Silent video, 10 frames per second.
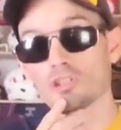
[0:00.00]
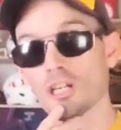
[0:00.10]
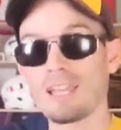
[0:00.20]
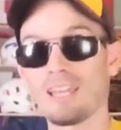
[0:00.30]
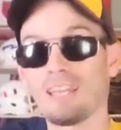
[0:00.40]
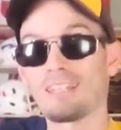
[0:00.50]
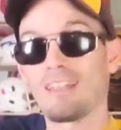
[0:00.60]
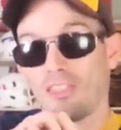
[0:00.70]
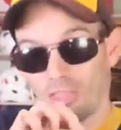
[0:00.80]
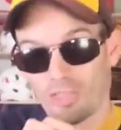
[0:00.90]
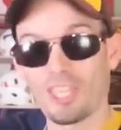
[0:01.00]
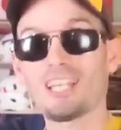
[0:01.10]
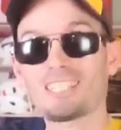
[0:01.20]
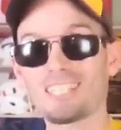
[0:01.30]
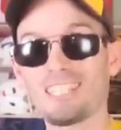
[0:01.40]
check, and
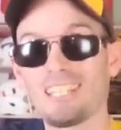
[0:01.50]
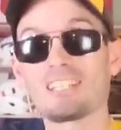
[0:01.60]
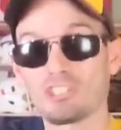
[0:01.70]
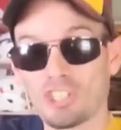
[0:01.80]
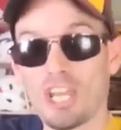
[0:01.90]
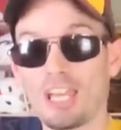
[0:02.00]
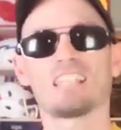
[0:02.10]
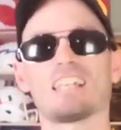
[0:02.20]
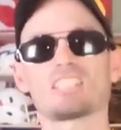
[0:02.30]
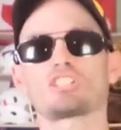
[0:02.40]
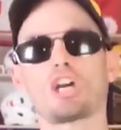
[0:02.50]
thick skin check. Let's